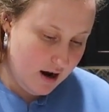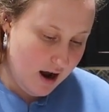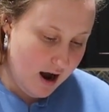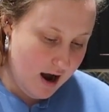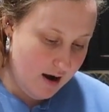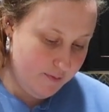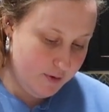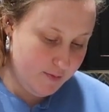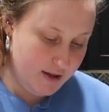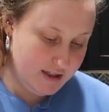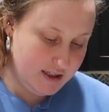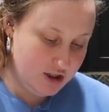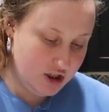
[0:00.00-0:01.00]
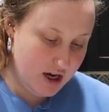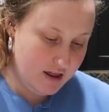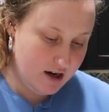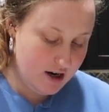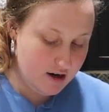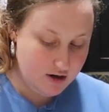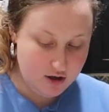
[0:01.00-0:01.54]
complements each
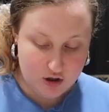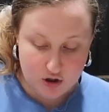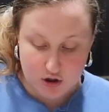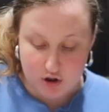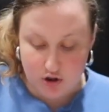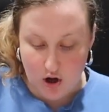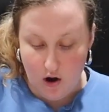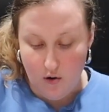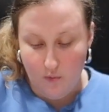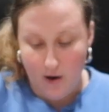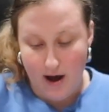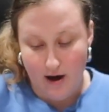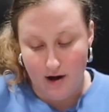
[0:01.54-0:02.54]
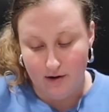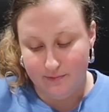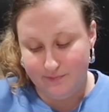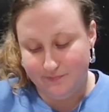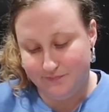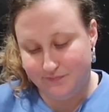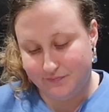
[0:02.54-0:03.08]
other so well.
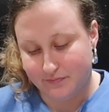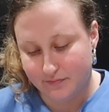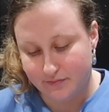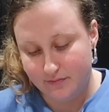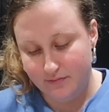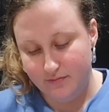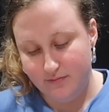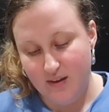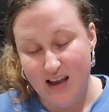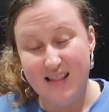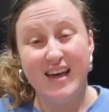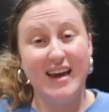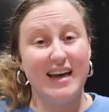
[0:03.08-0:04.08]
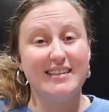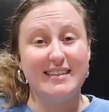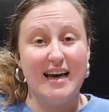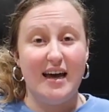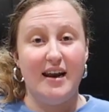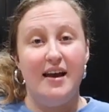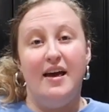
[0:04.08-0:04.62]
And like I
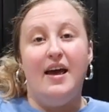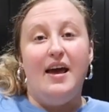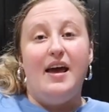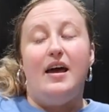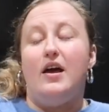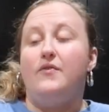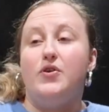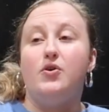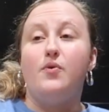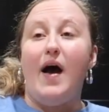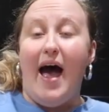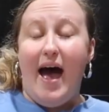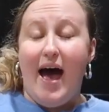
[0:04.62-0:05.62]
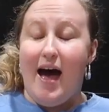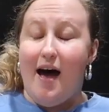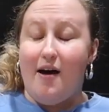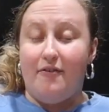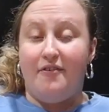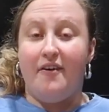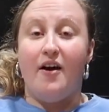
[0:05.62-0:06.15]
said, if you
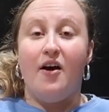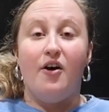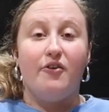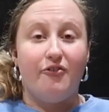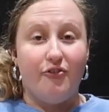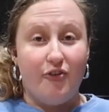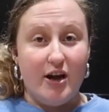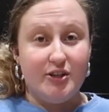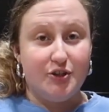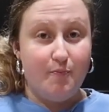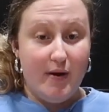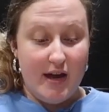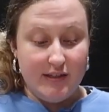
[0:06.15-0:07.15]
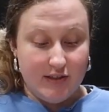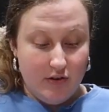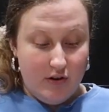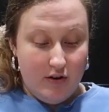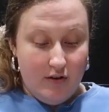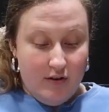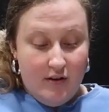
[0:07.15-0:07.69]
have fresh
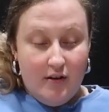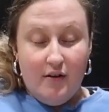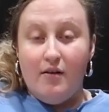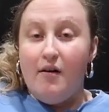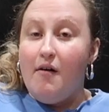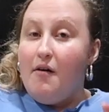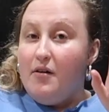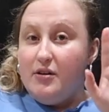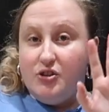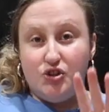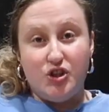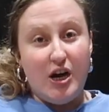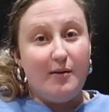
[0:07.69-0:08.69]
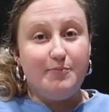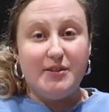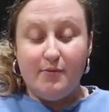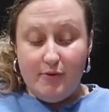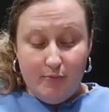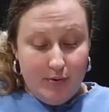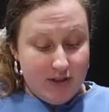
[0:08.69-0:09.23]
basil, chop
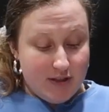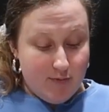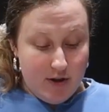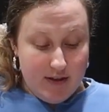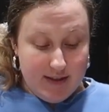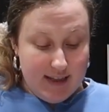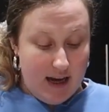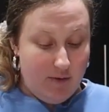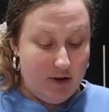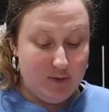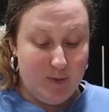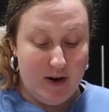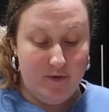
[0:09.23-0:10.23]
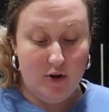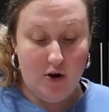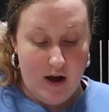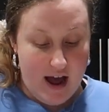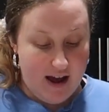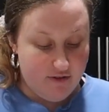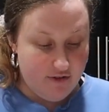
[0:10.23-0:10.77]
some and put some on the sandwich, but if you
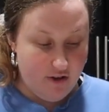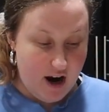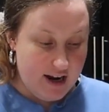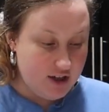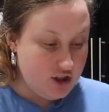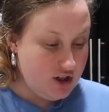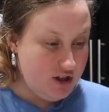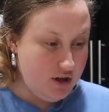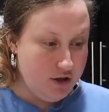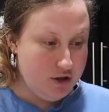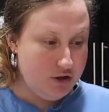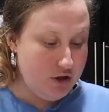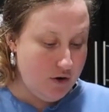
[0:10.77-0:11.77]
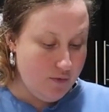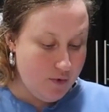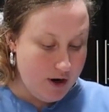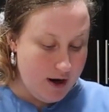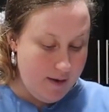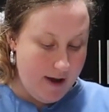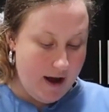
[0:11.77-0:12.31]
don't have fresh, don't
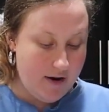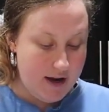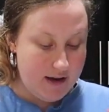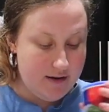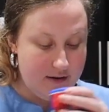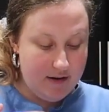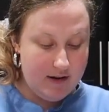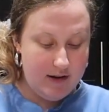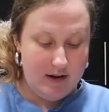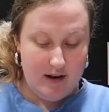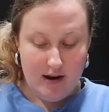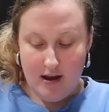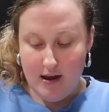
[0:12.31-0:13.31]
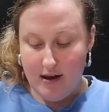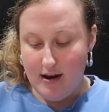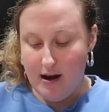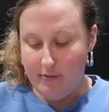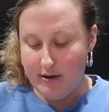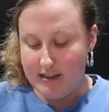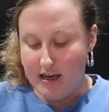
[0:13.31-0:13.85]
worry about it.
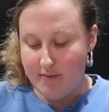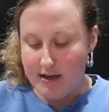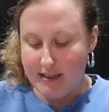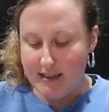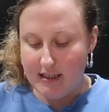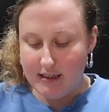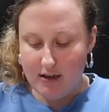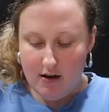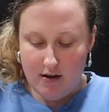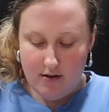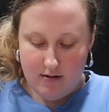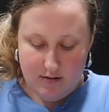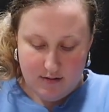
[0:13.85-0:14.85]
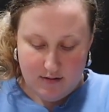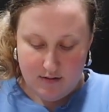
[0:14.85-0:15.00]
Now I'm gonna take my sea salt.